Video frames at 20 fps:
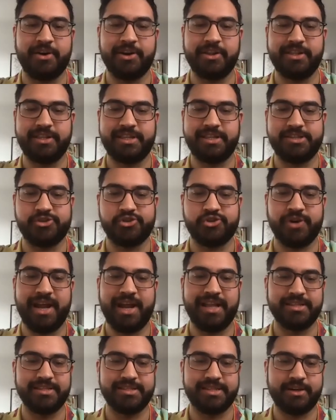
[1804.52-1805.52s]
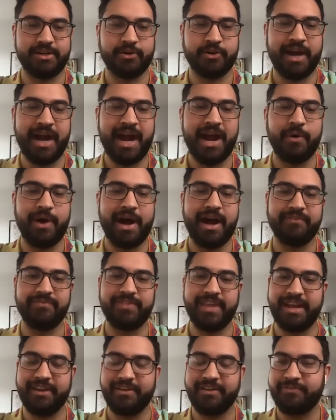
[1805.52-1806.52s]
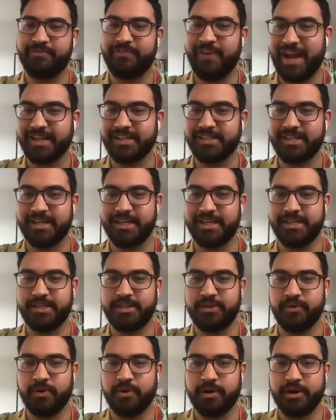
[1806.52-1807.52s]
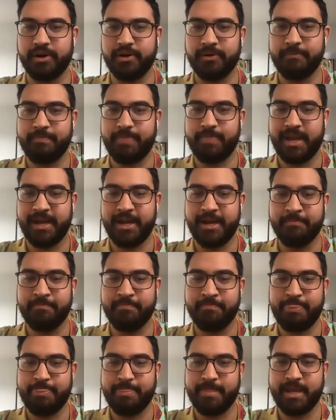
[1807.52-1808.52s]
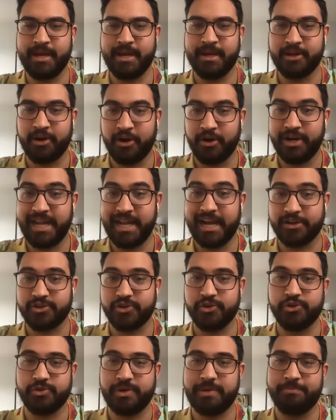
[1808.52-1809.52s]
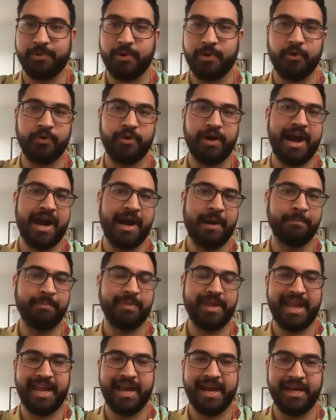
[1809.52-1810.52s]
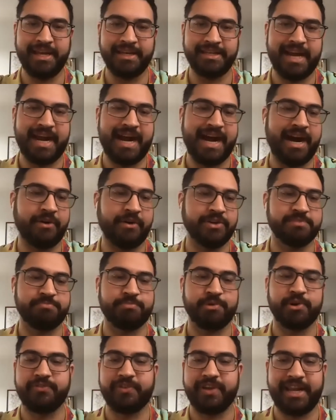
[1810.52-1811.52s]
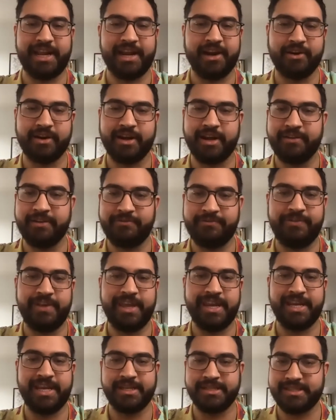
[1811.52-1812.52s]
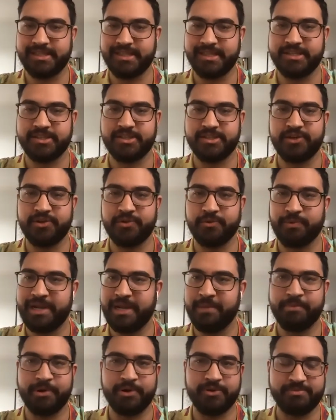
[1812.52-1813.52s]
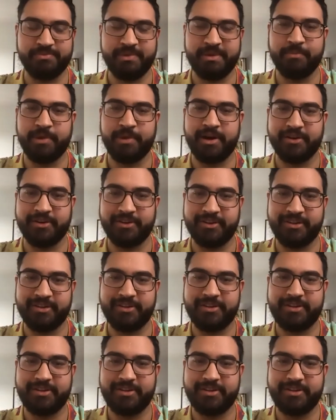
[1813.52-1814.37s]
How do these trends, or how have they affected your um, uh, cardiac surgery program and how does perfect care kind of fit into this new reimbursement model